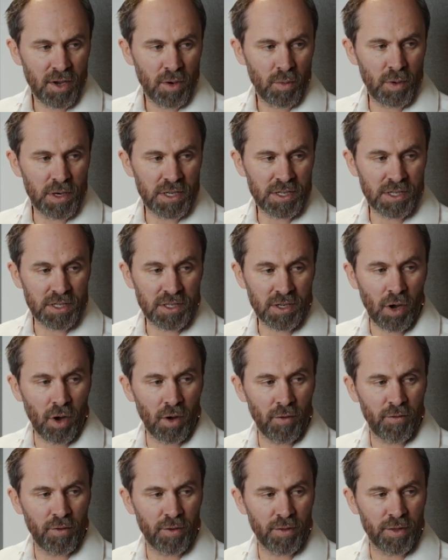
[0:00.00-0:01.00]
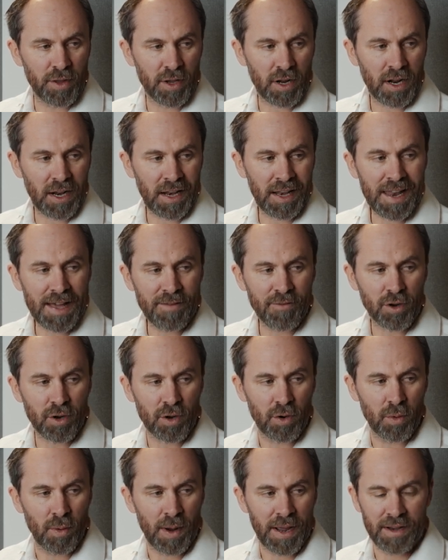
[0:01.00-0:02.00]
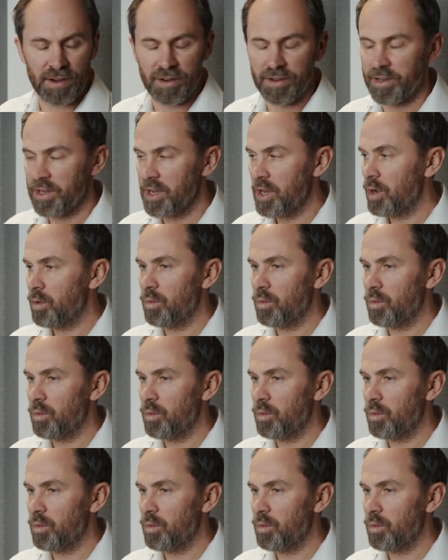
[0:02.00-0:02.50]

which is often the clavicle end